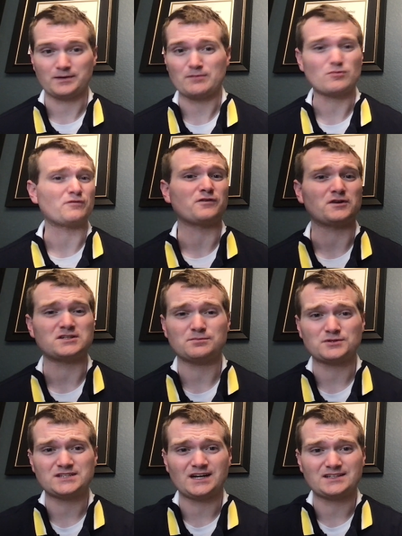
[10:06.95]
And I'm referring to
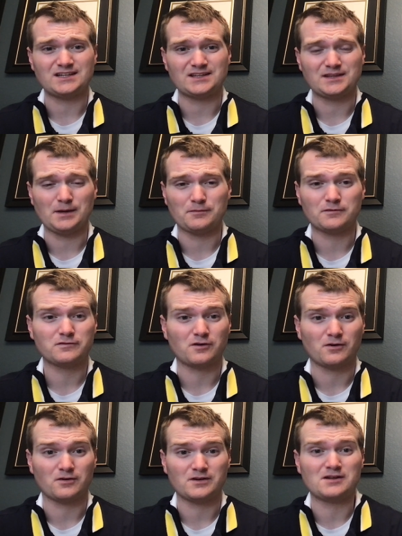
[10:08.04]
protecting them
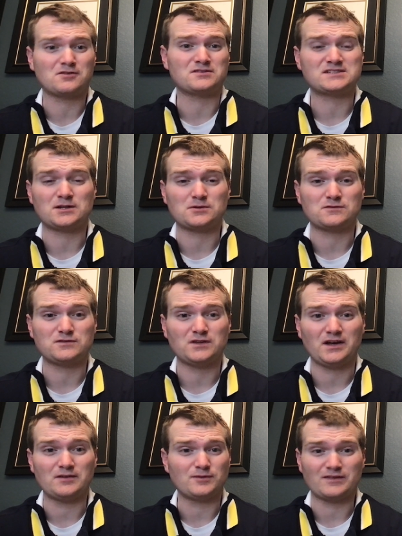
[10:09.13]
for interstellar flight.